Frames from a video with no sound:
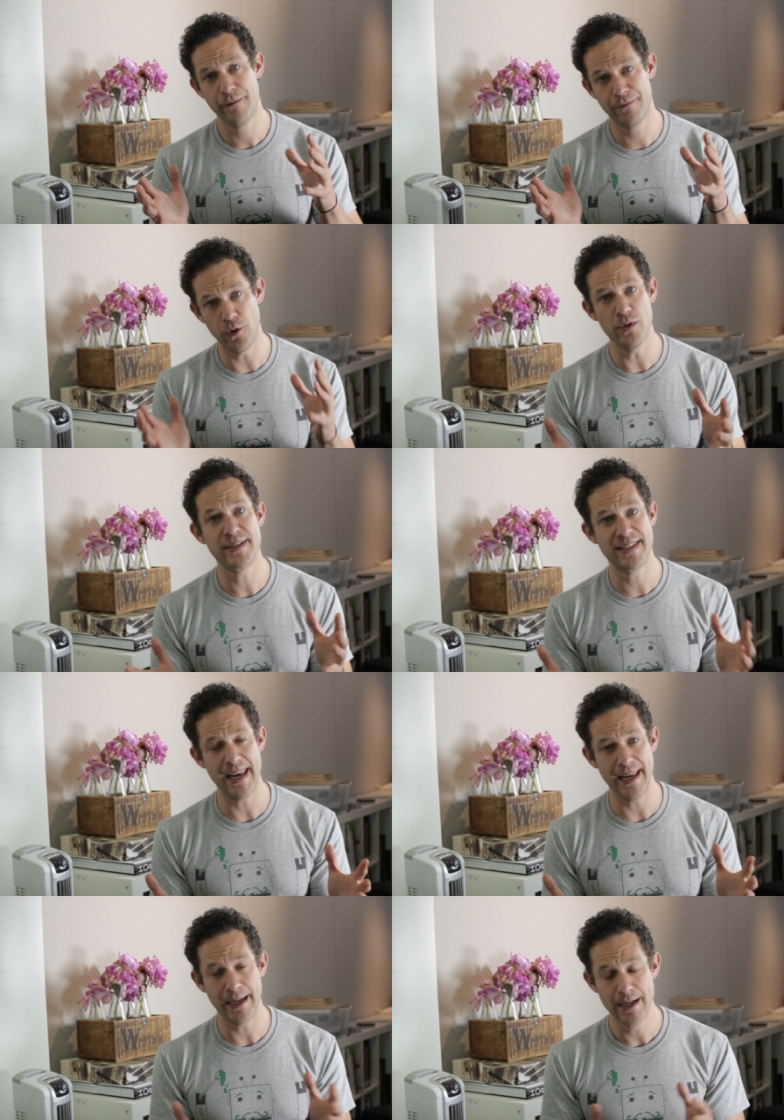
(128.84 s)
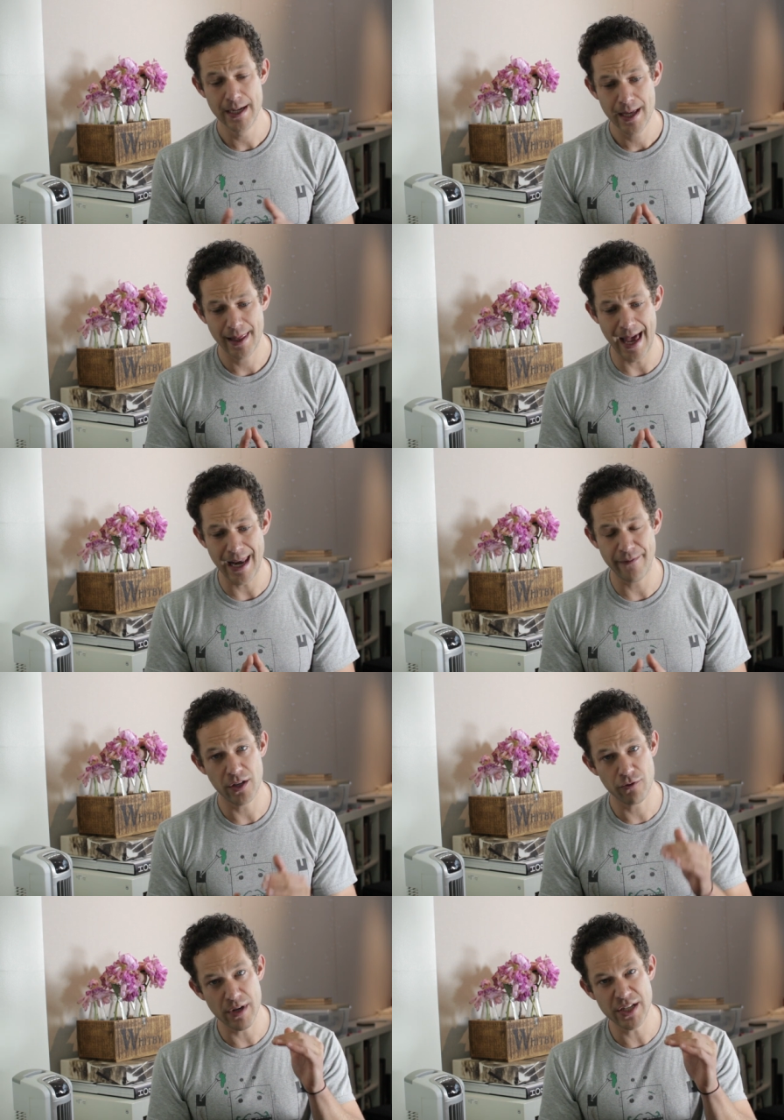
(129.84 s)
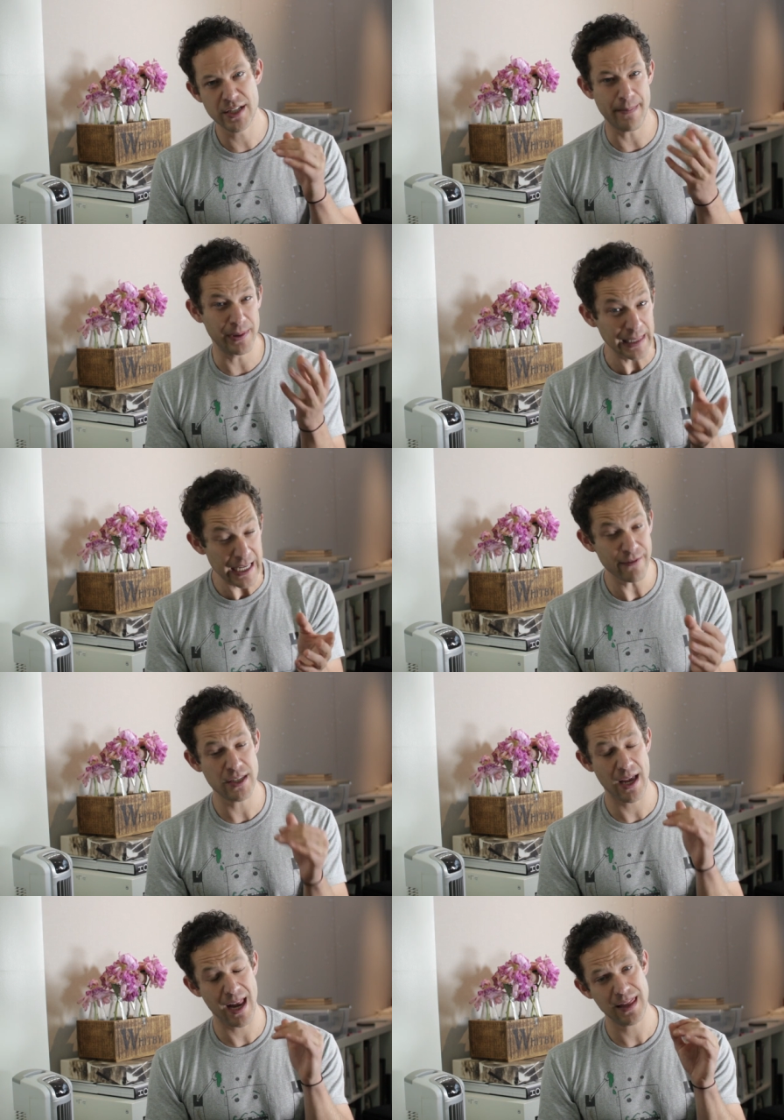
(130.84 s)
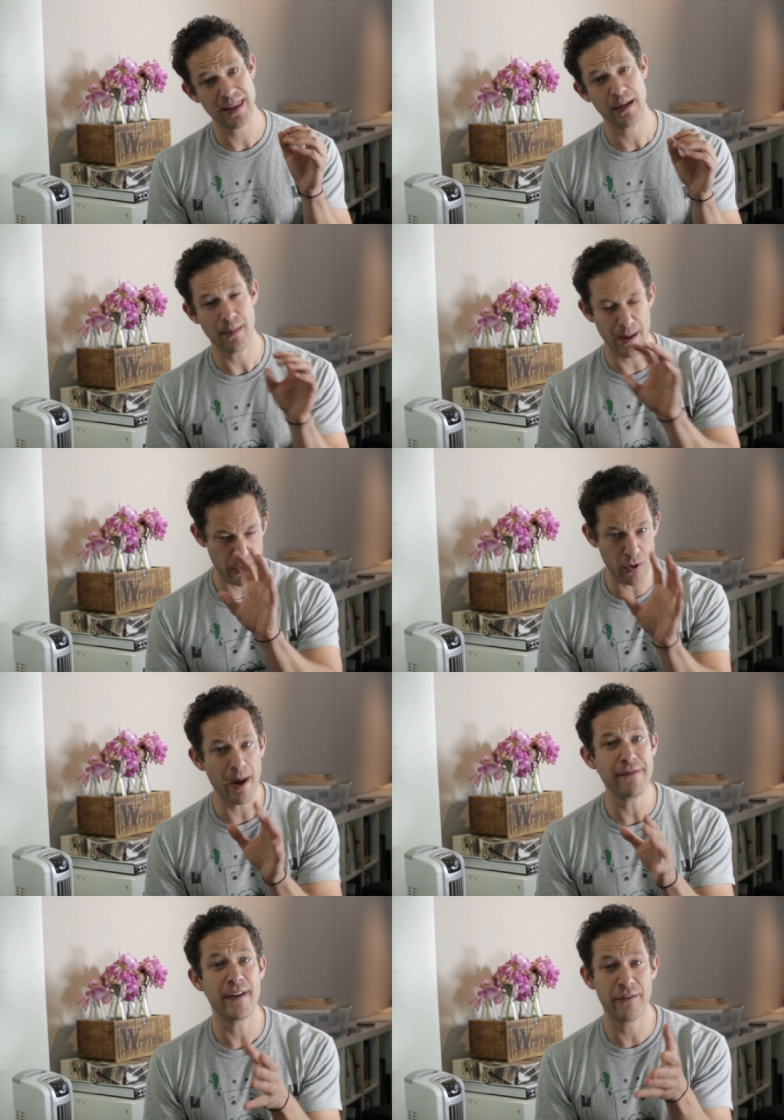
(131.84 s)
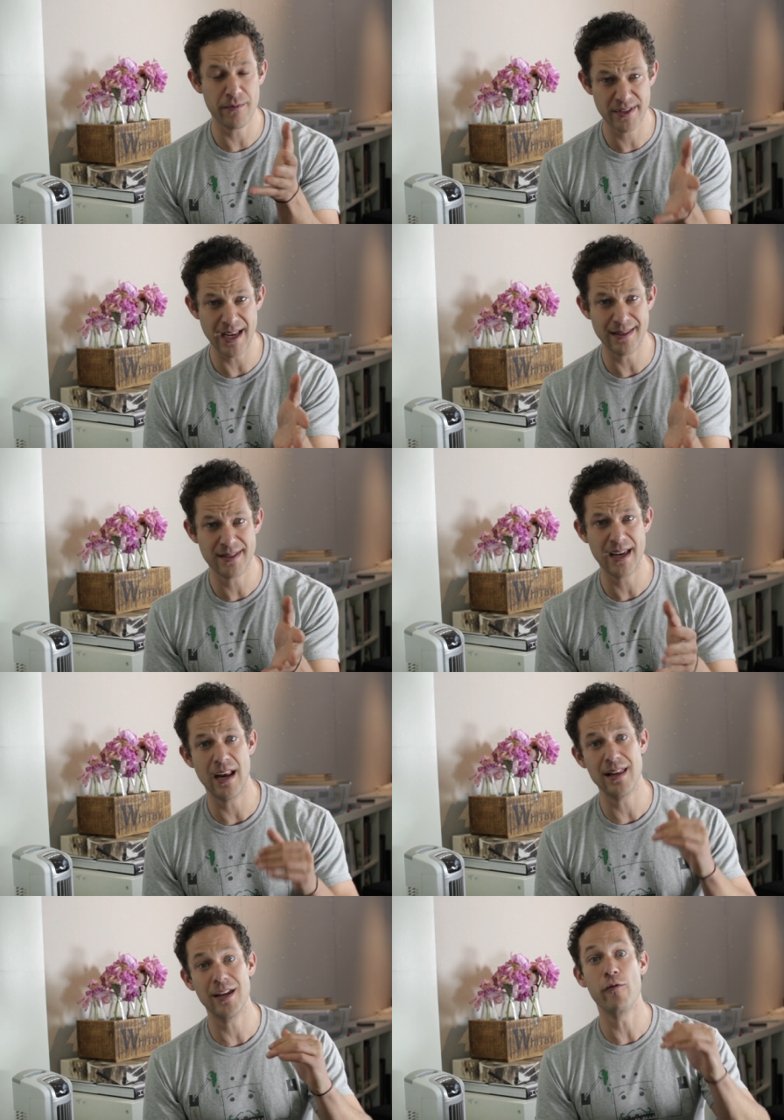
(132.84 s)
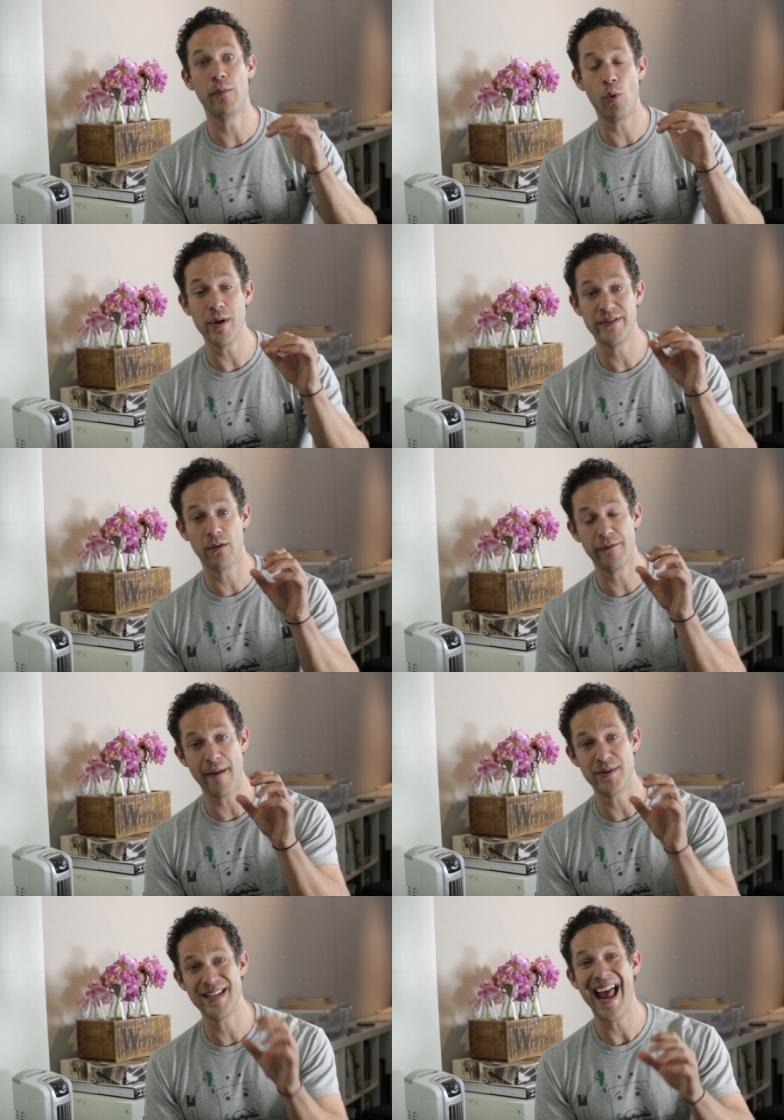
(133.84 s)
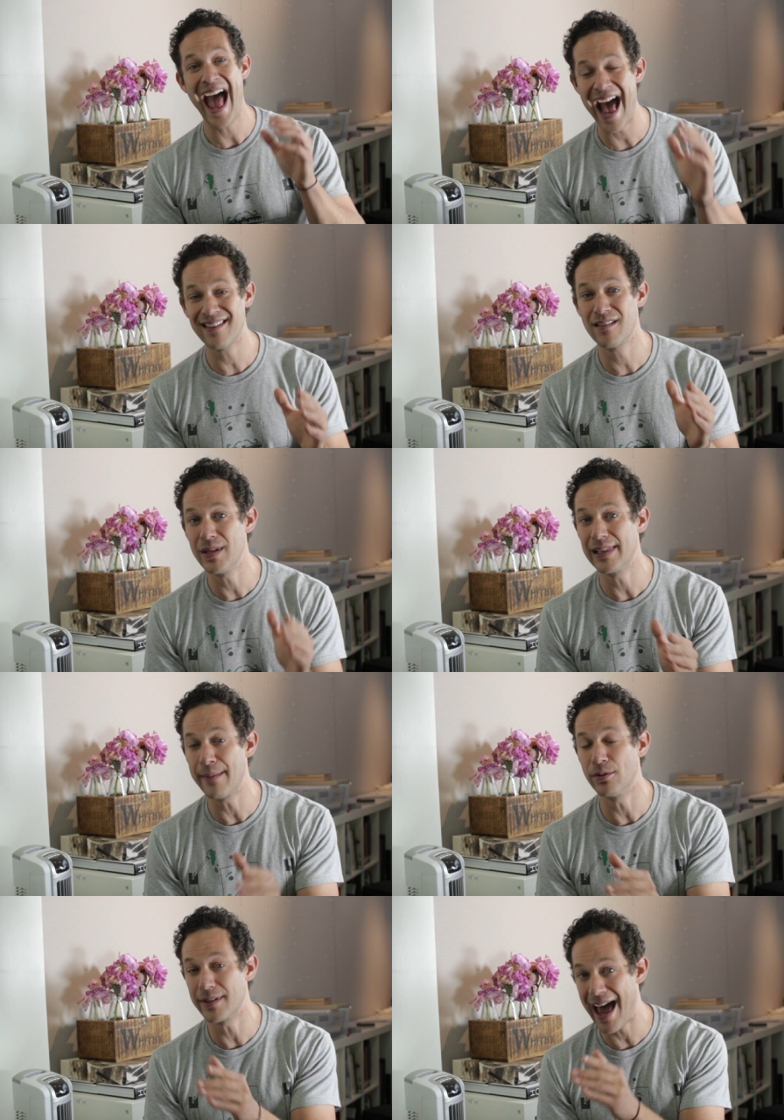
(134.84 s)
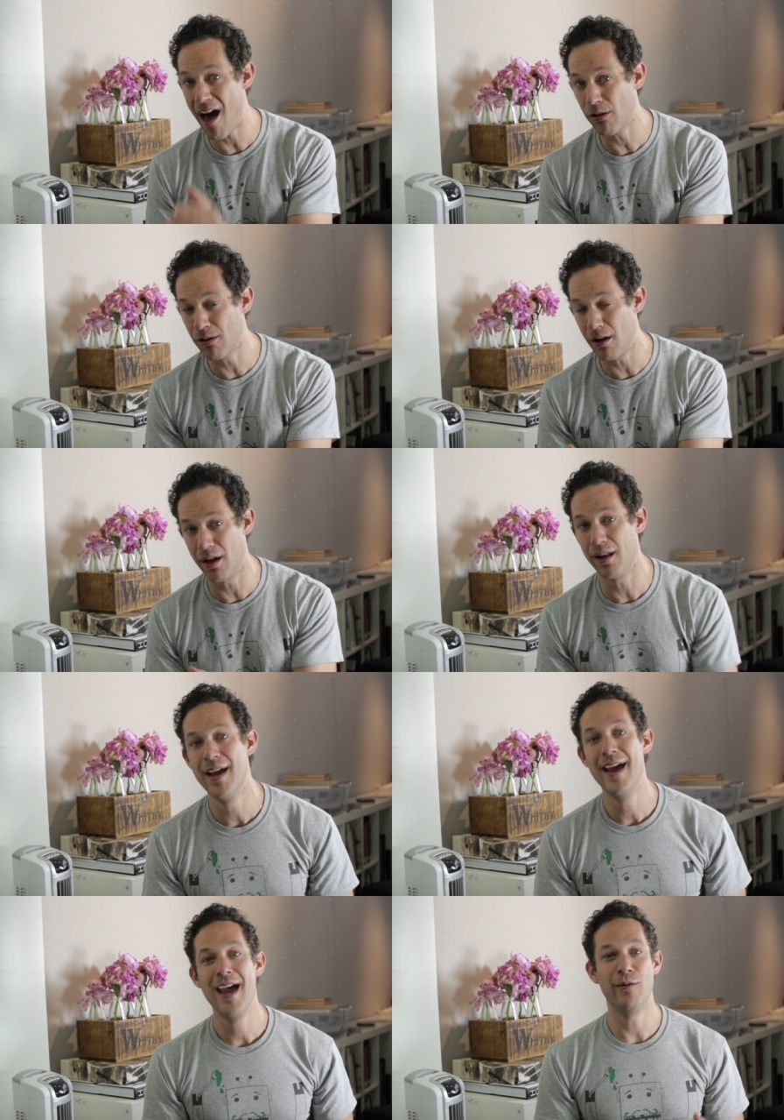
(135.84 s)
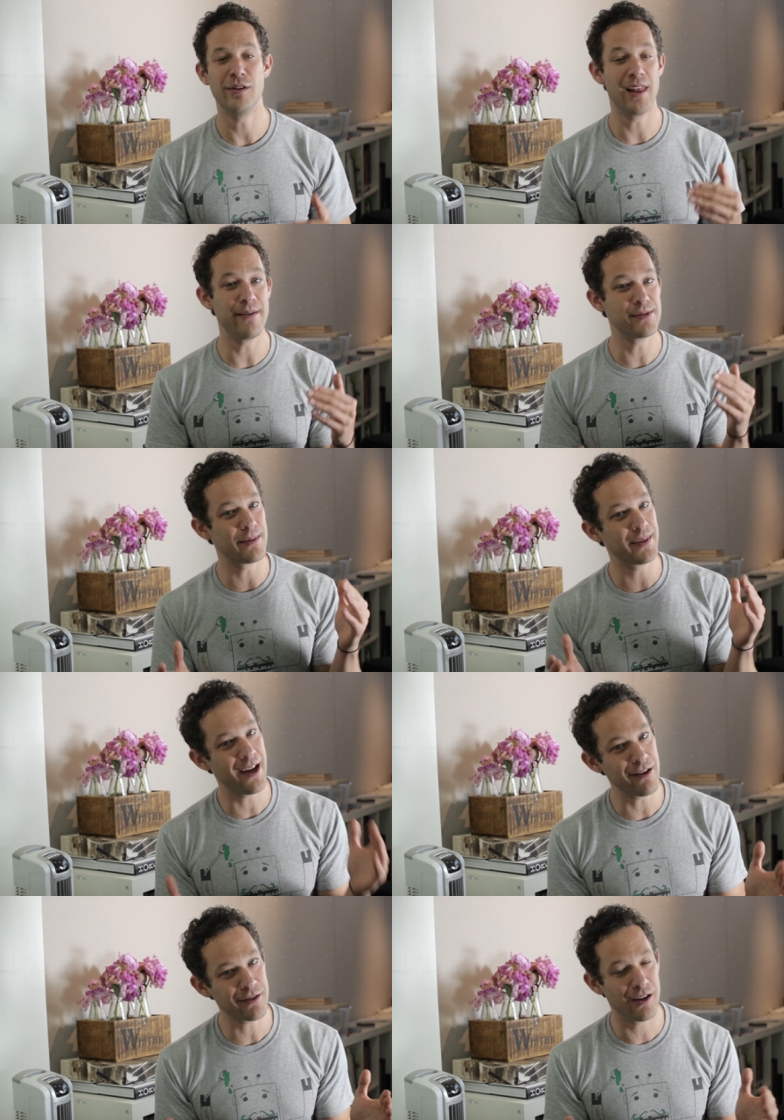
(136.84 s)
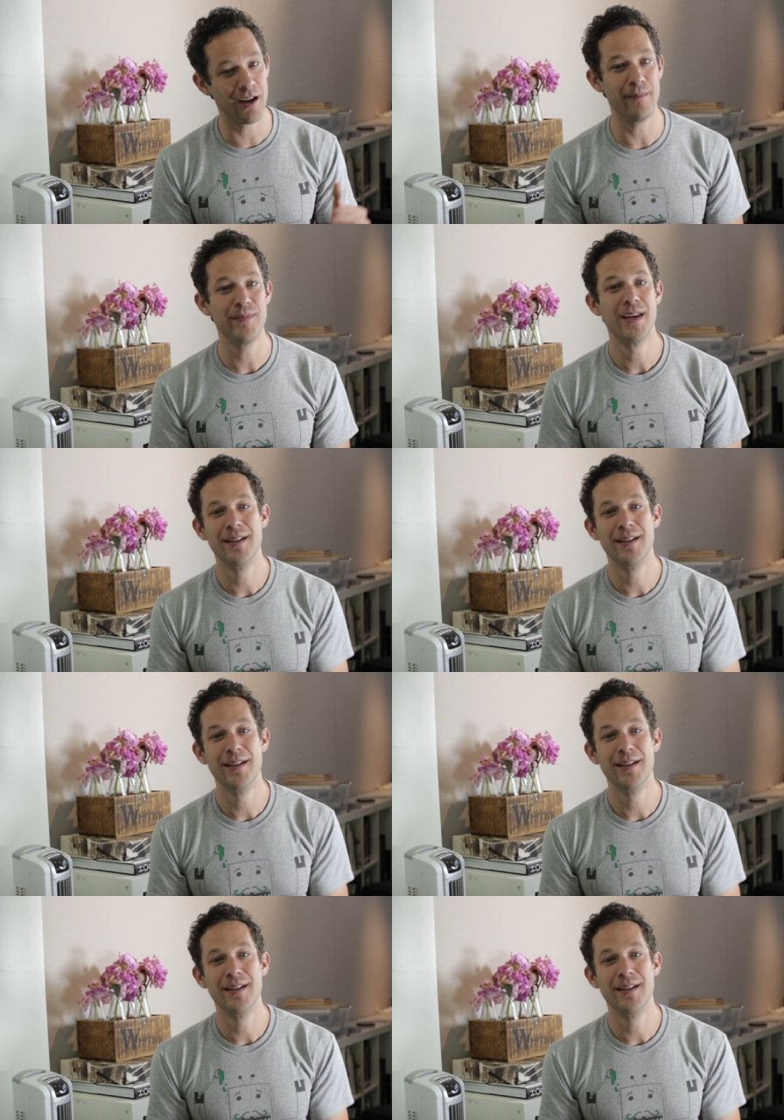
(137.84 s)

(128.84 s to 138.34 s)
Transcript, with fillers: food setting that if it reaches, I believe it's anything, though it might vary from state to state, anything over 0.05% has to be labeled alcohol. When you label something alcohol,